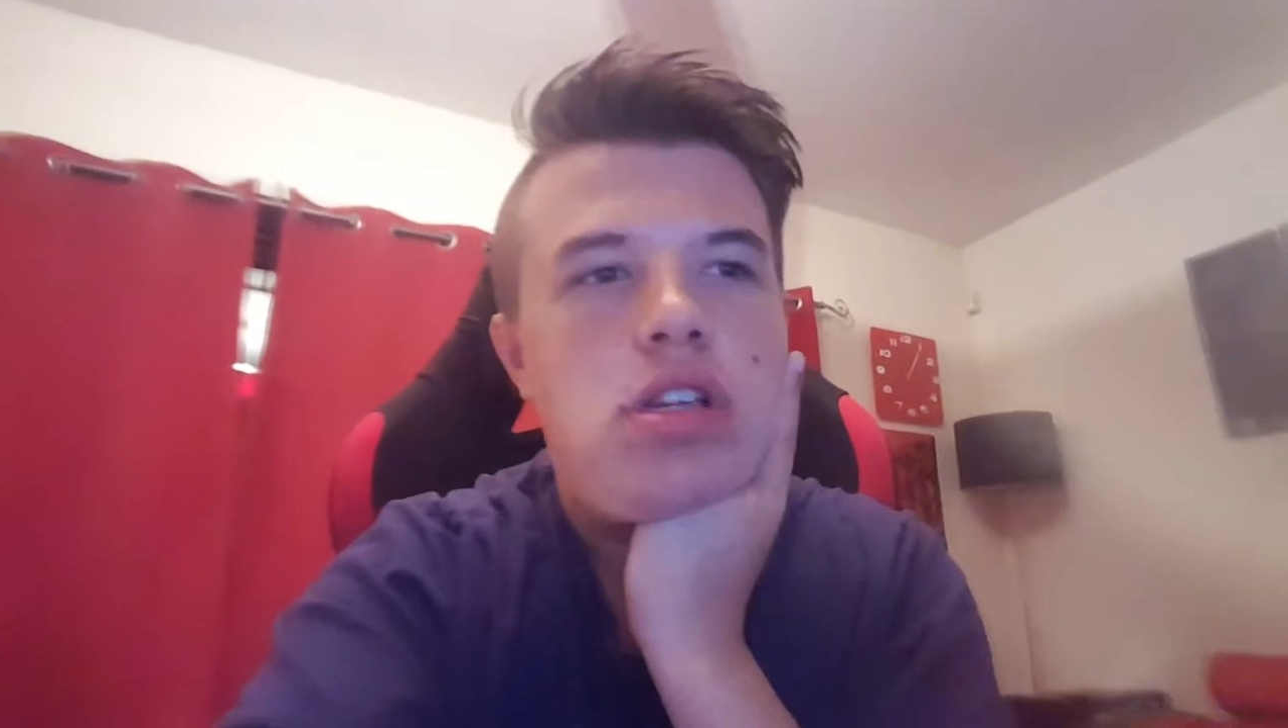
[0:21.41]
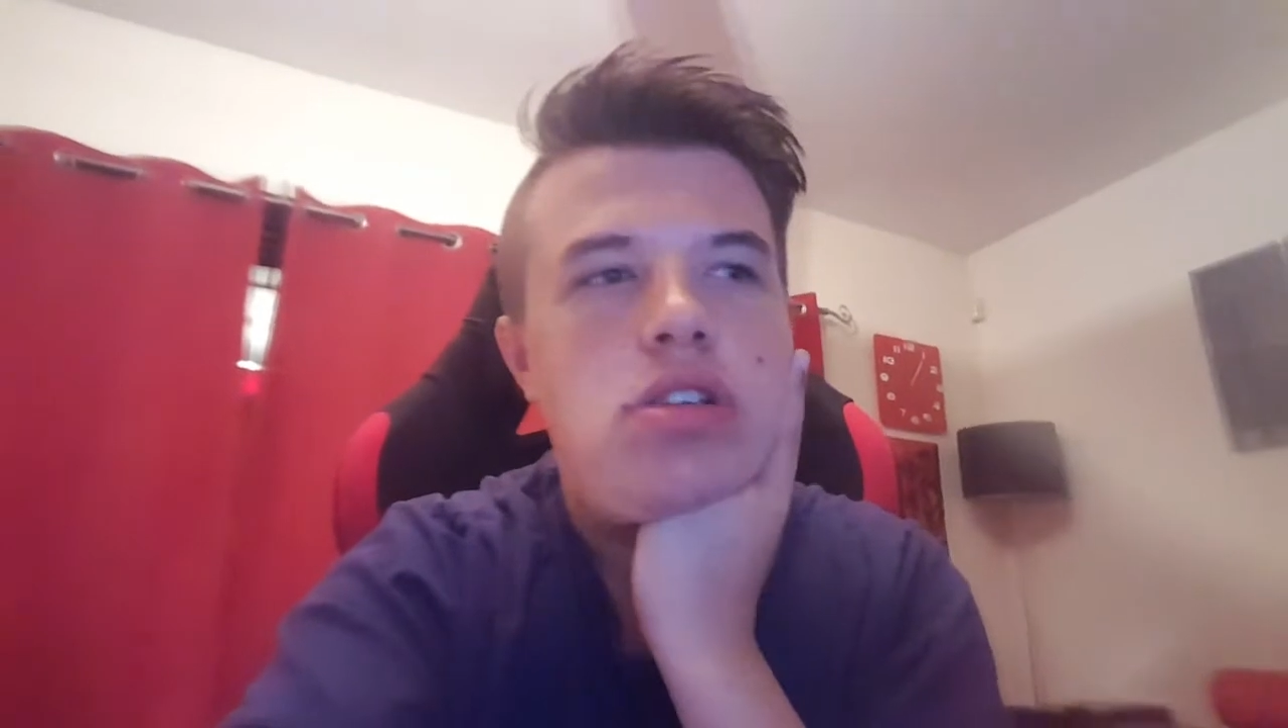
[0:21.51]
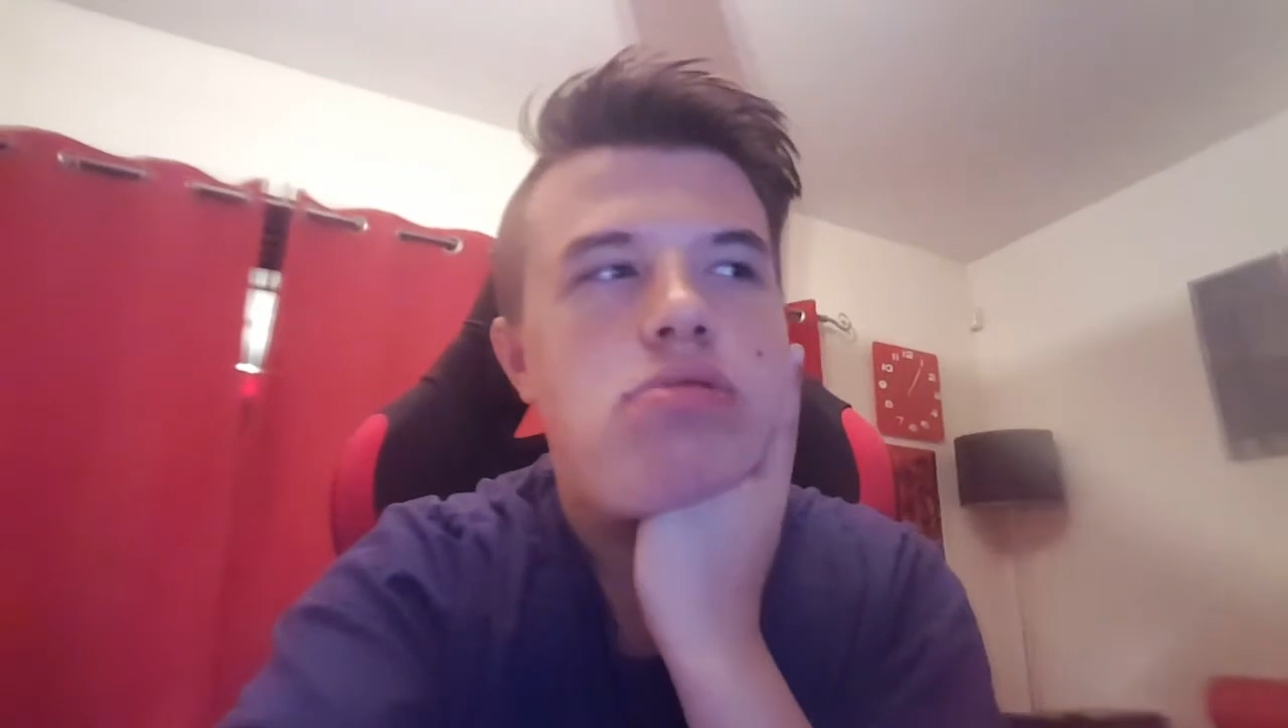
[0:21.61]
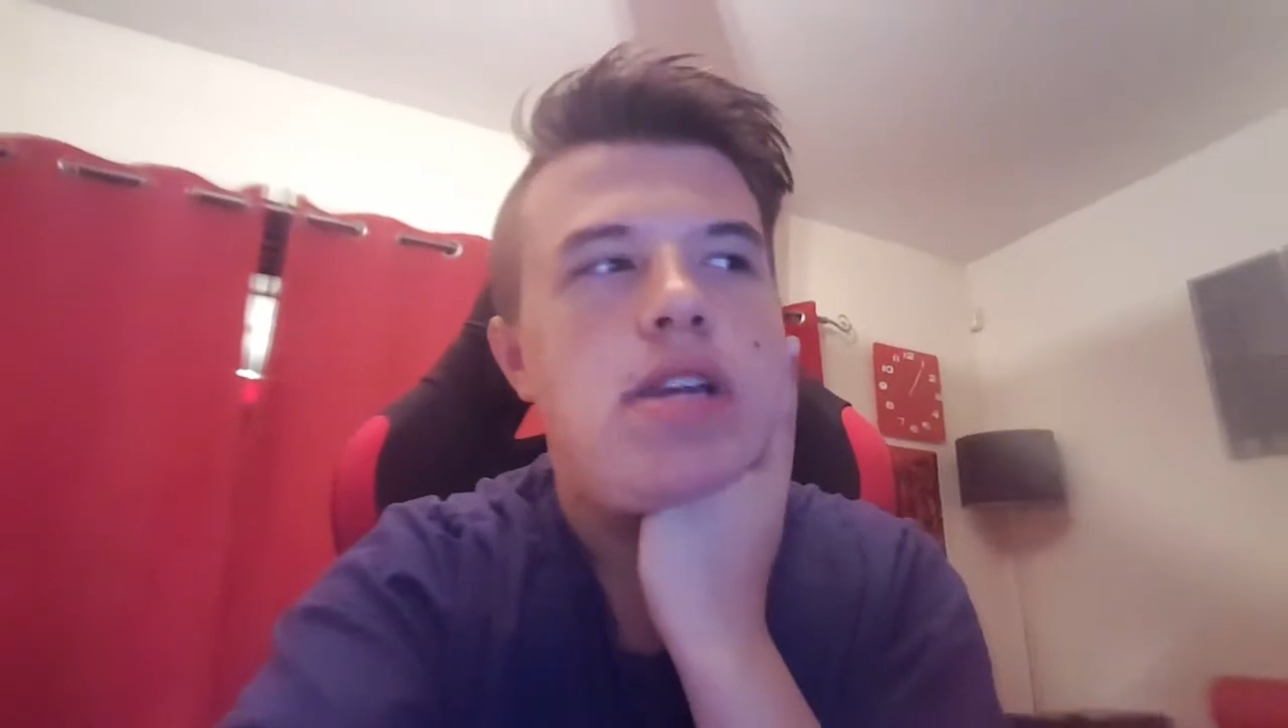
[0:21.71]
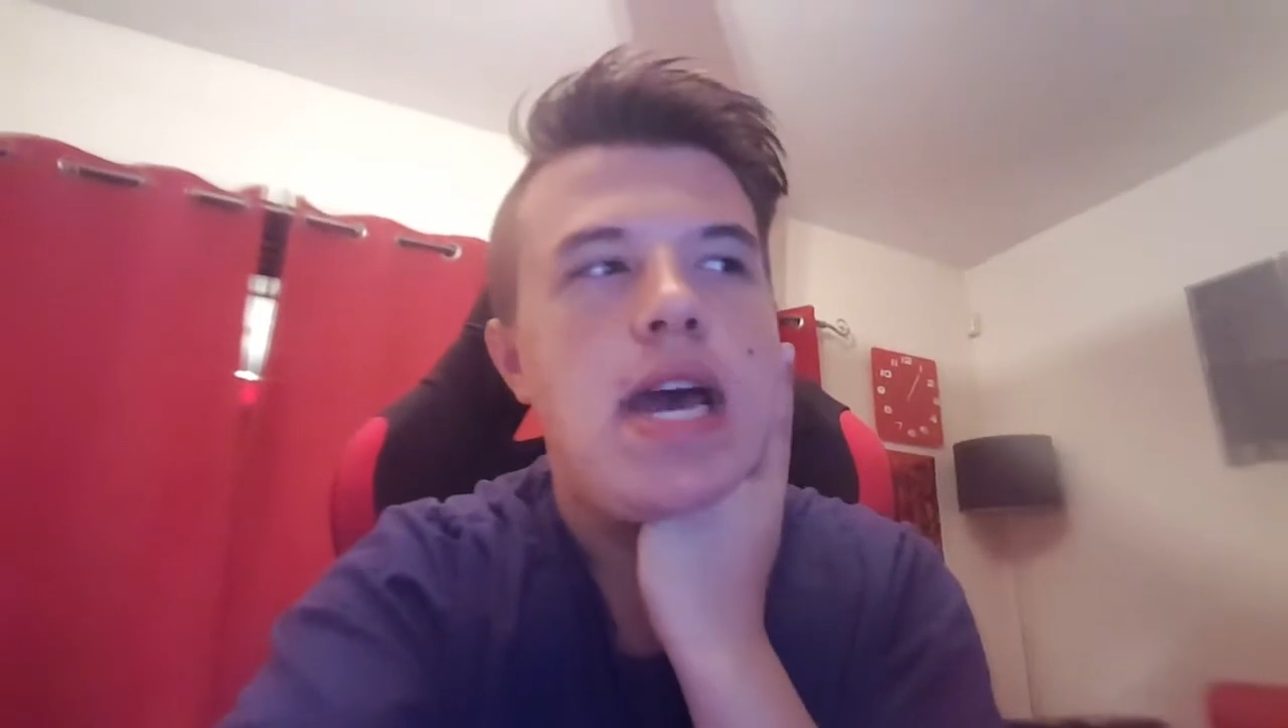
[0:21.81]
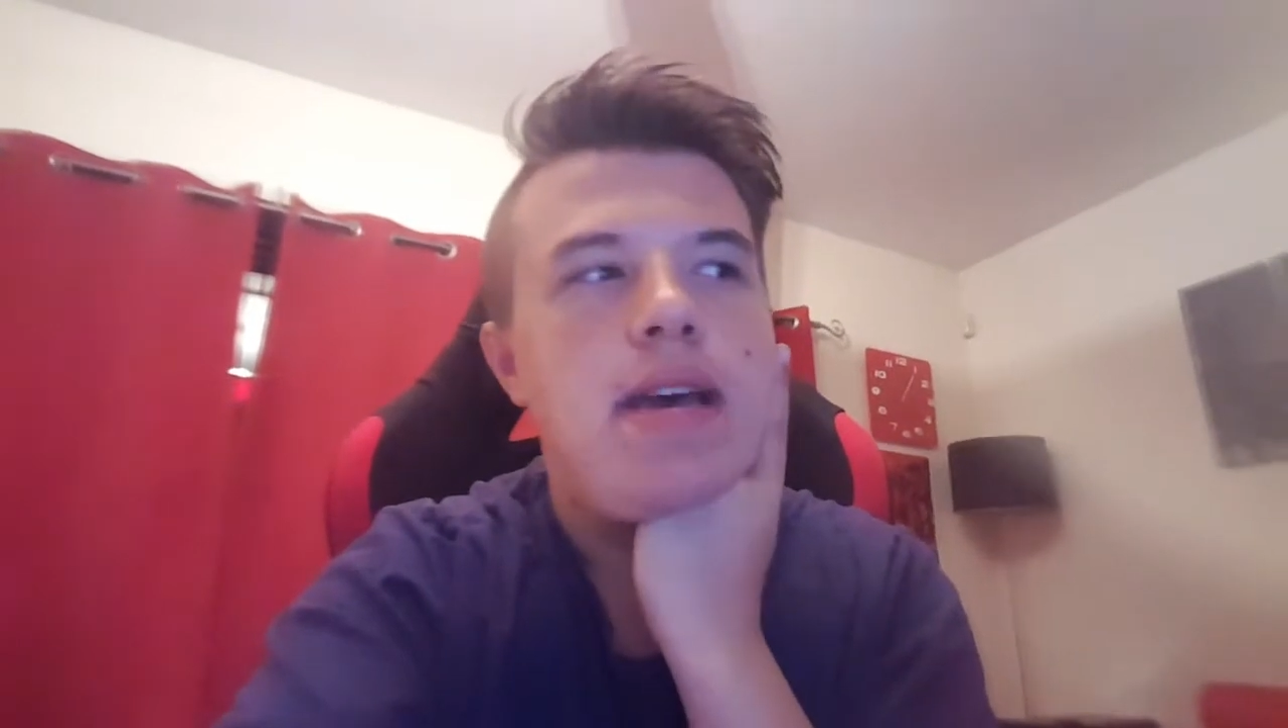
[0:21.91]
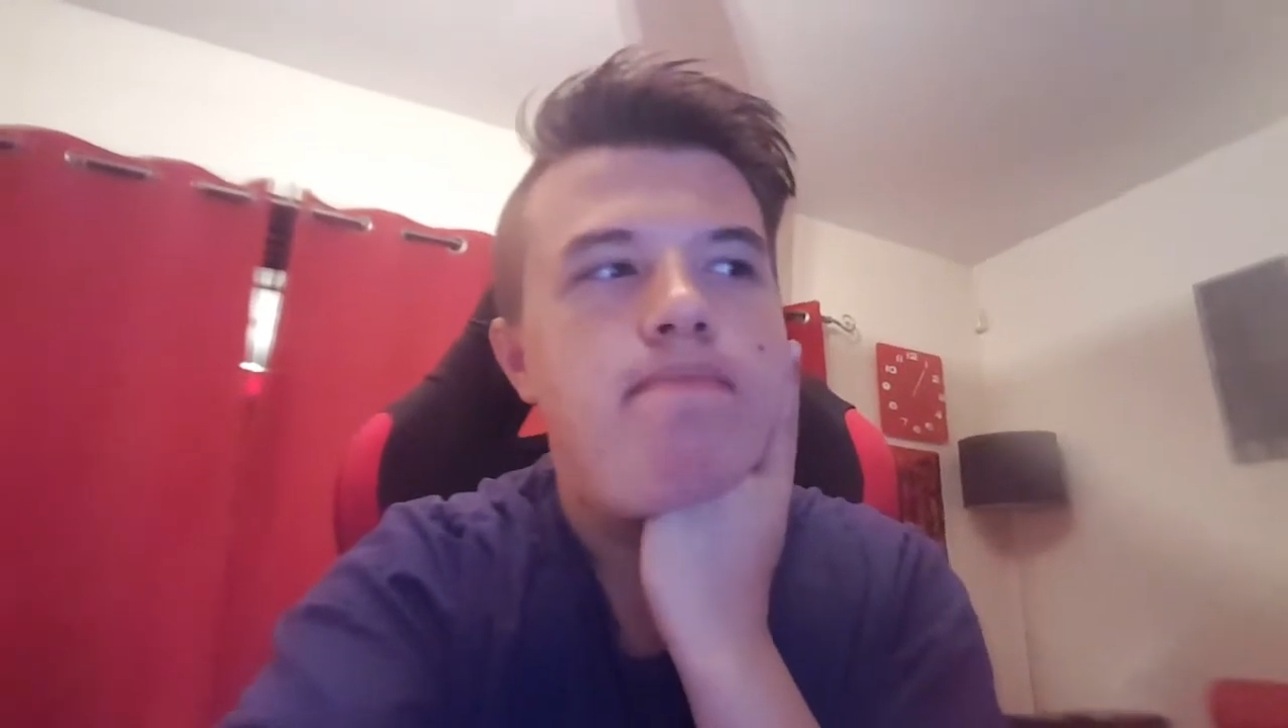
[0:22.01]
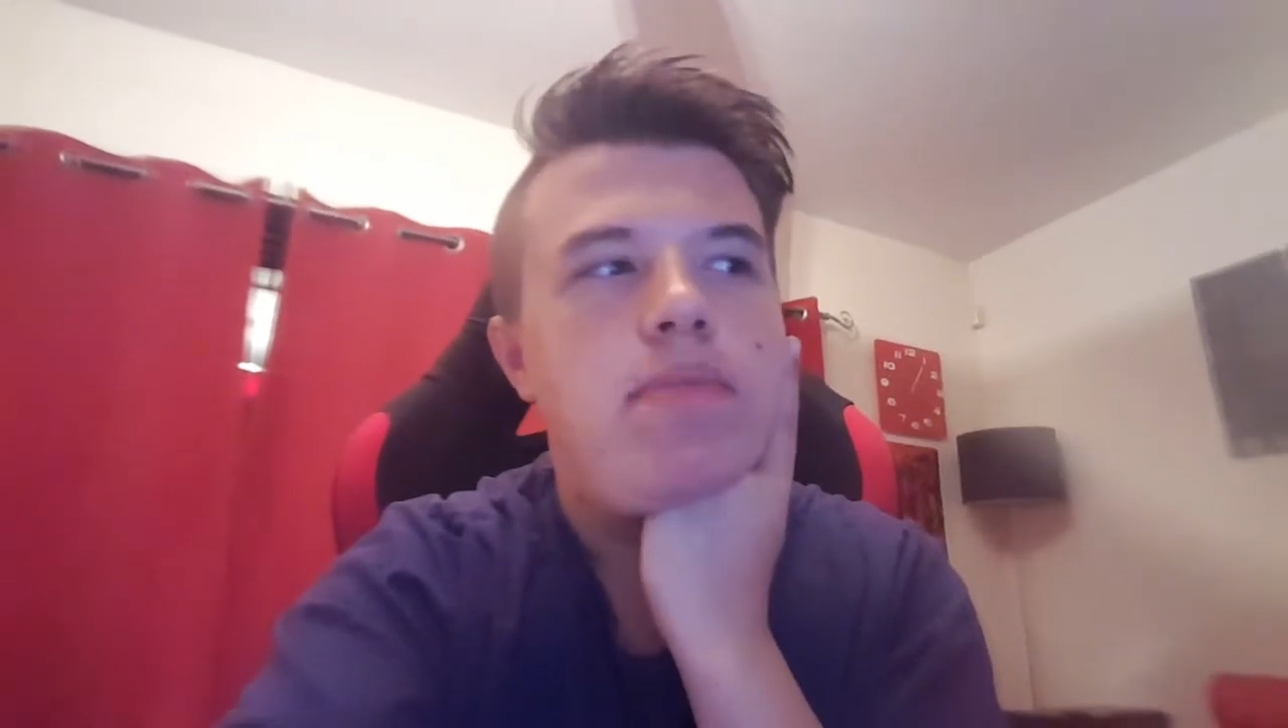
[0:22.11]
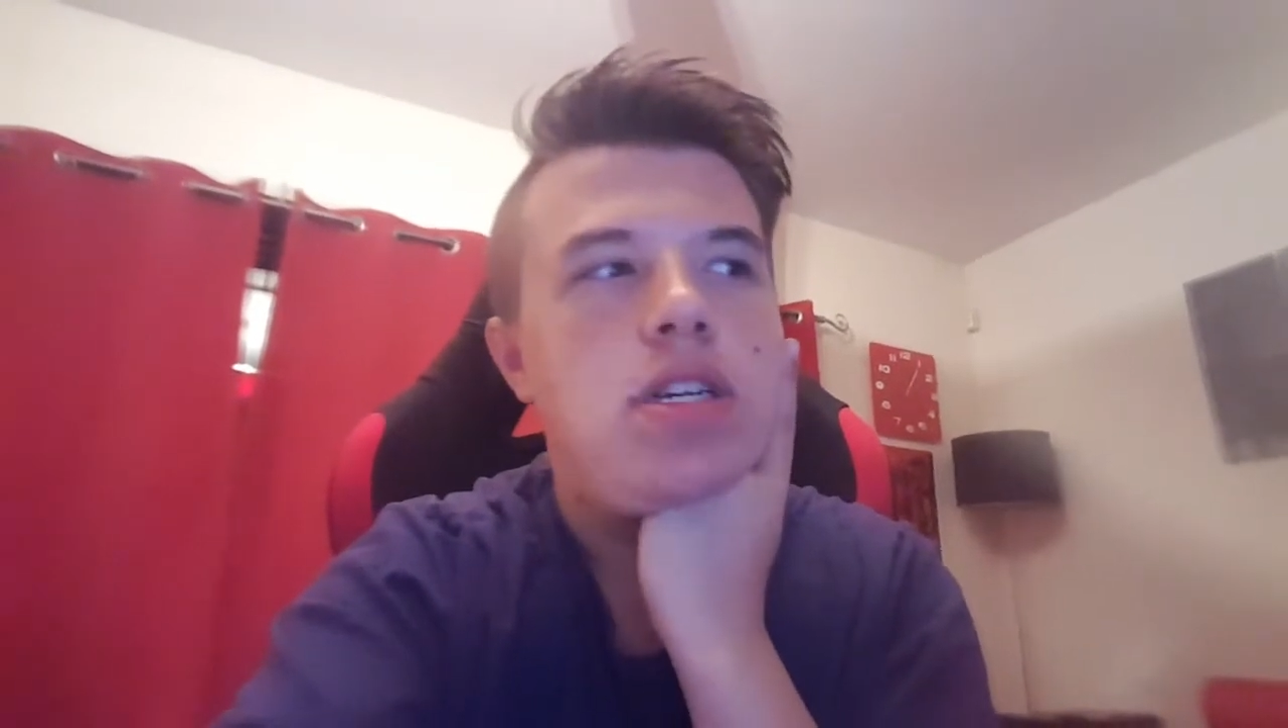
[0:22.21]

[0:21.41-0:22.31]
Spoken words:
too damn